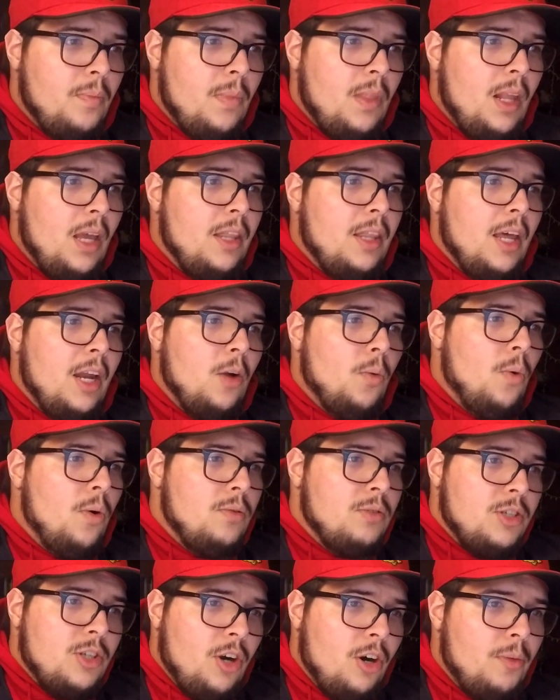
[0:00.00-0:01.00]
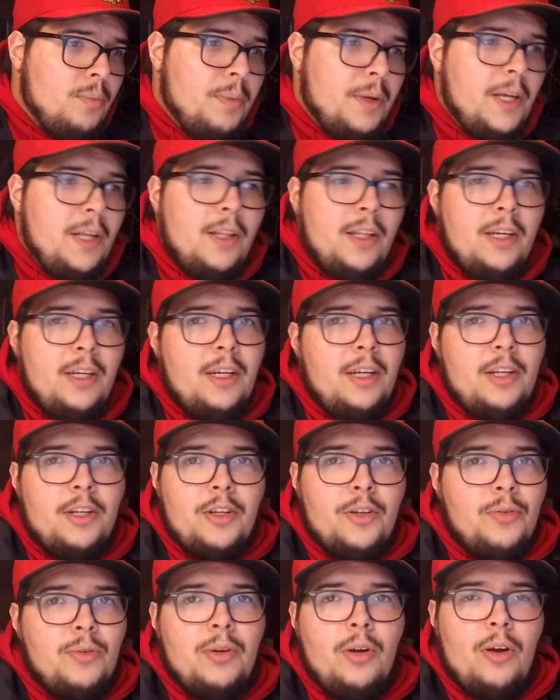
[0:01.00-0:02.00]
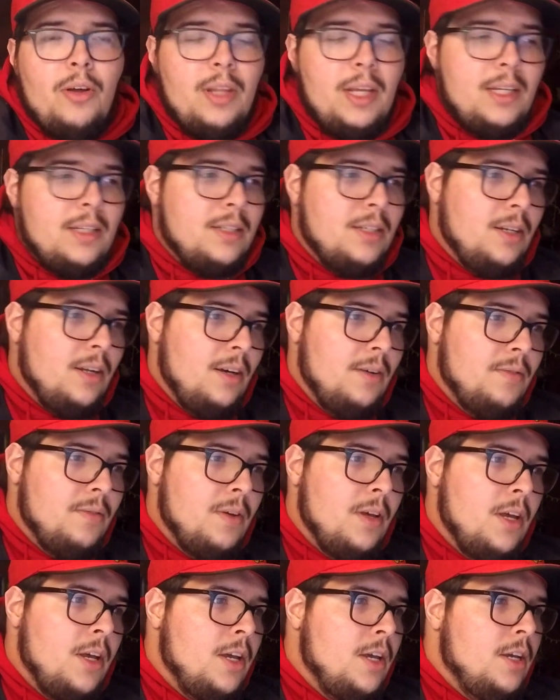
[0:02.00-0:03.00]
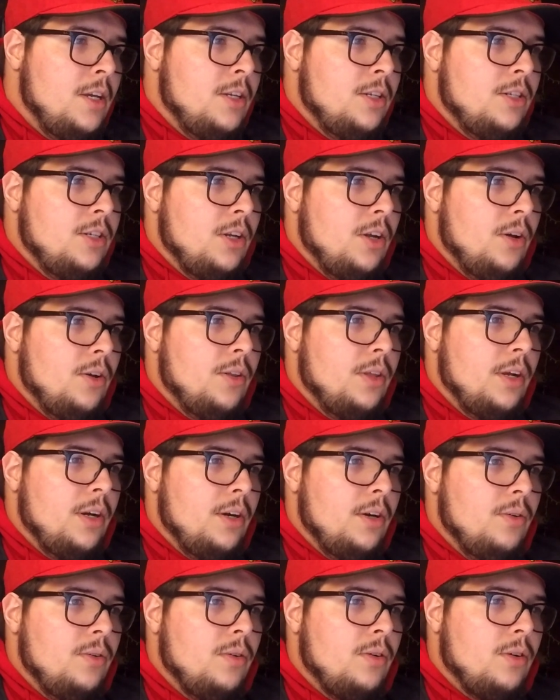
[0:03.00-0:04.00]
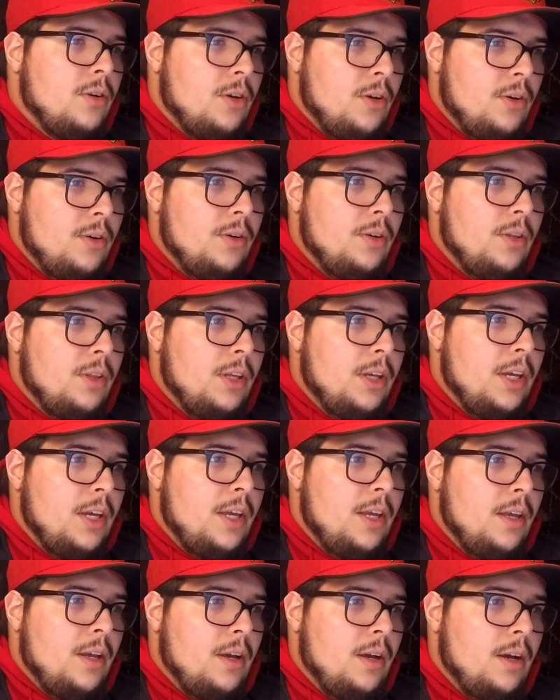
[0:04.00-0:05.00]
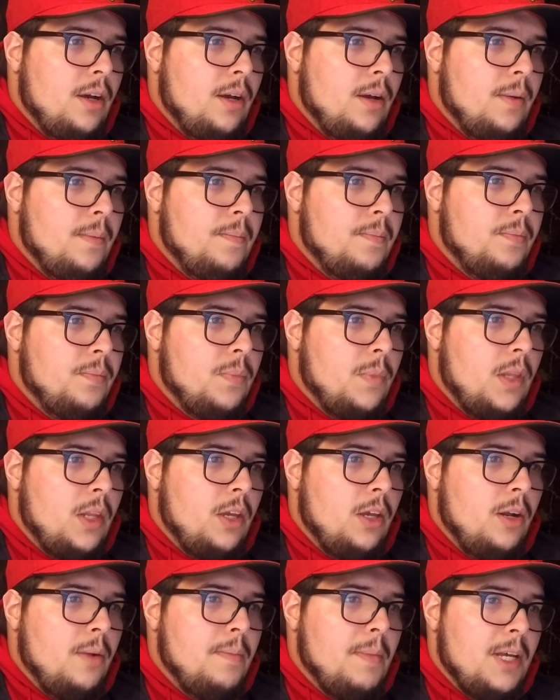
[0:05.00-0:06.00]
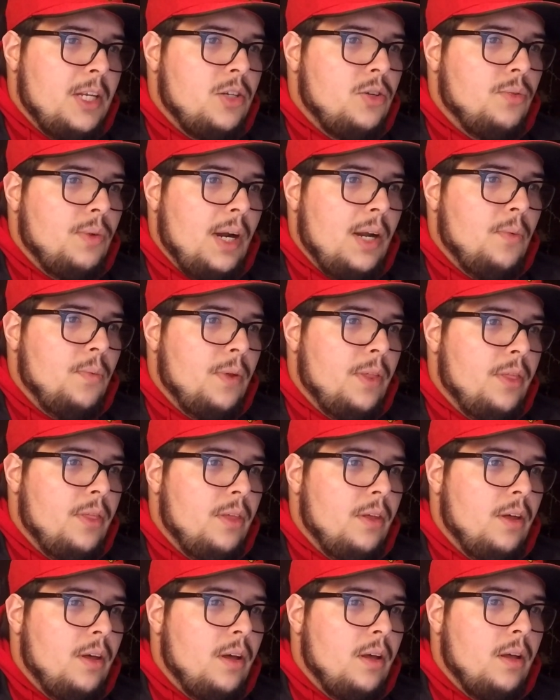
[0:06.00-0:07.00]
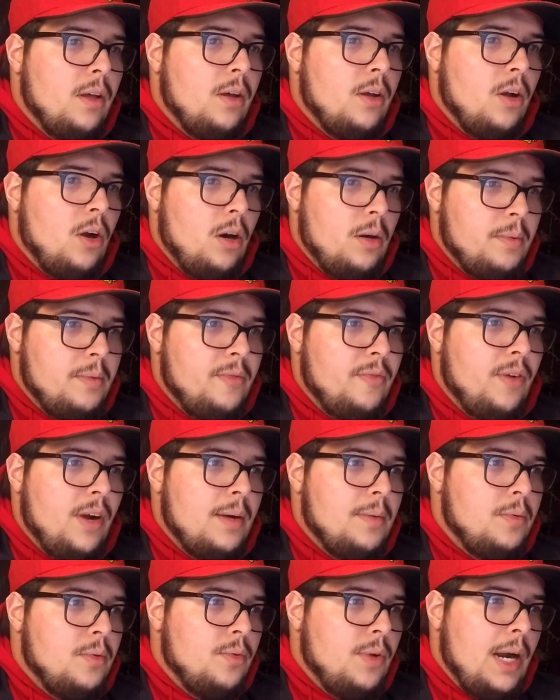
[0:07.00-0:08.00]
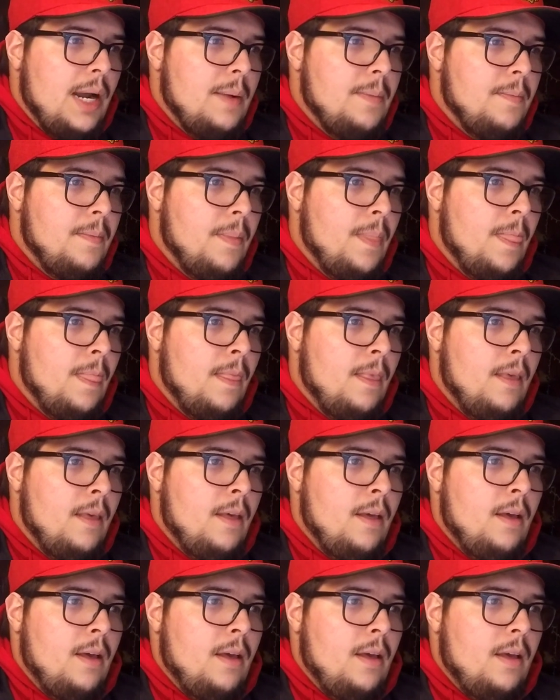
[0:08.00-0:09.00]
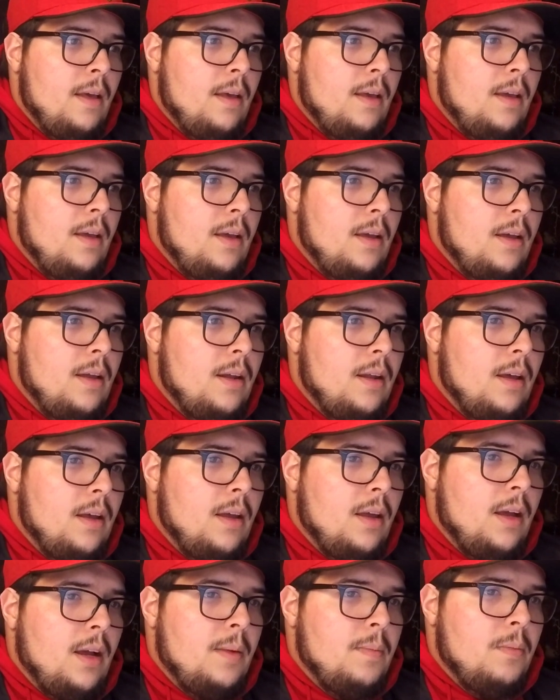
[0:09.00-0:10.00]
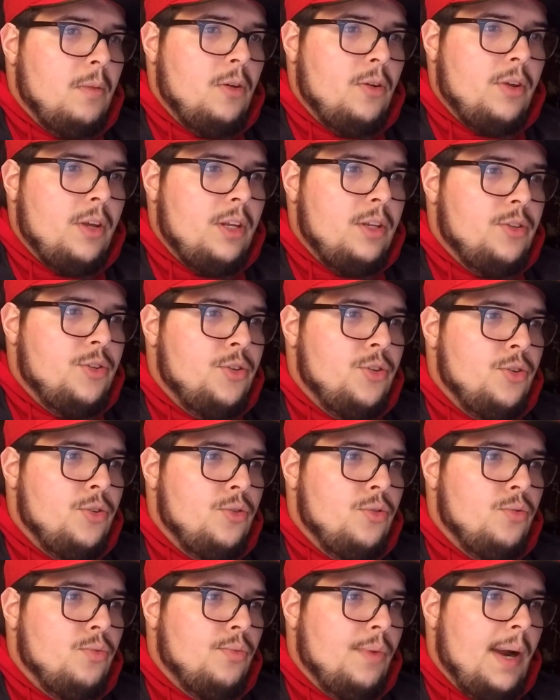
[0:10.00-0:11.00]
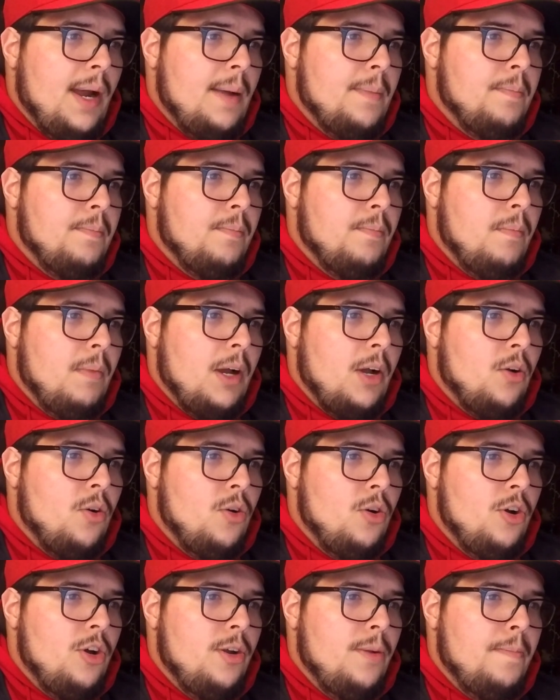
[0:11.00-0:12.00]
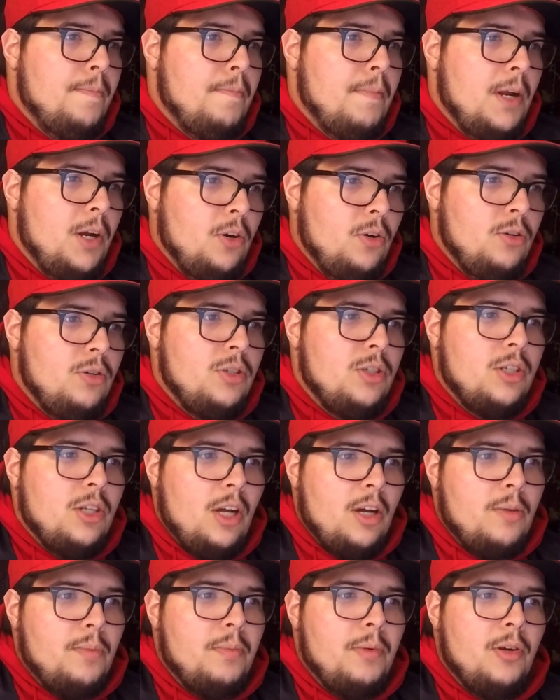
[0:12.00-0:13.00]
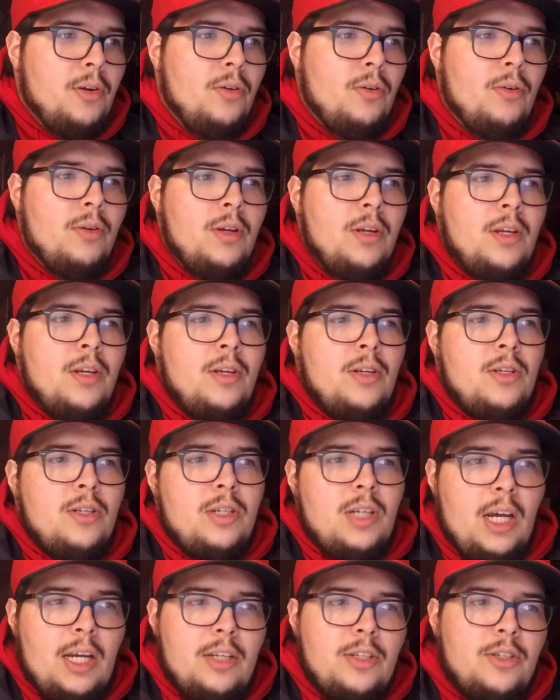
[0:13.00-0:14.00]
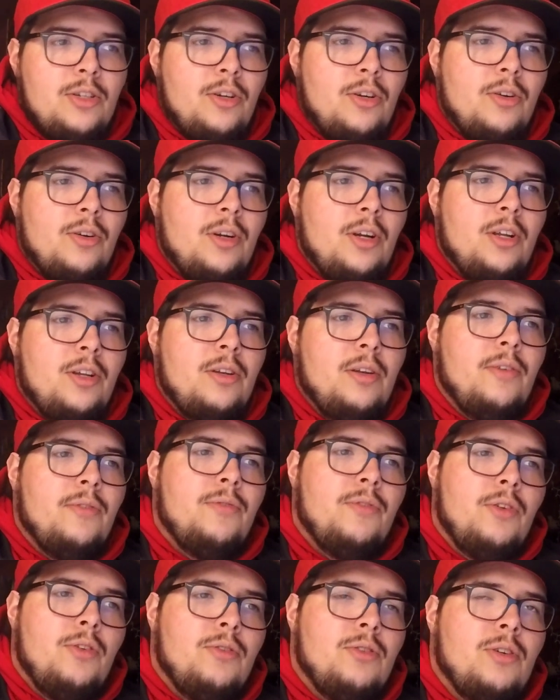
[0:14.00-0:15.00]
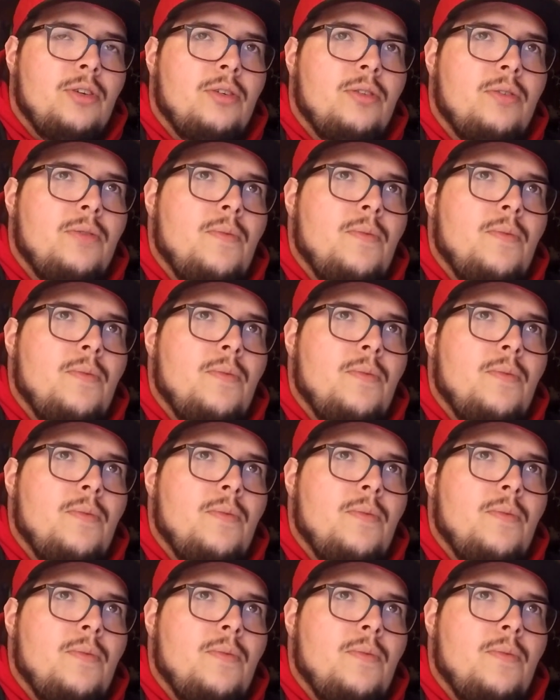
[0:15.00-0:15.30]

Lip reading: and that it won't start peeling and doing all that stuff. So they're currently gonna mess around with the carbon fiber wrap, and I'm looking to wrap my hood, mirrors, duckbill, side skirt, and diffuser,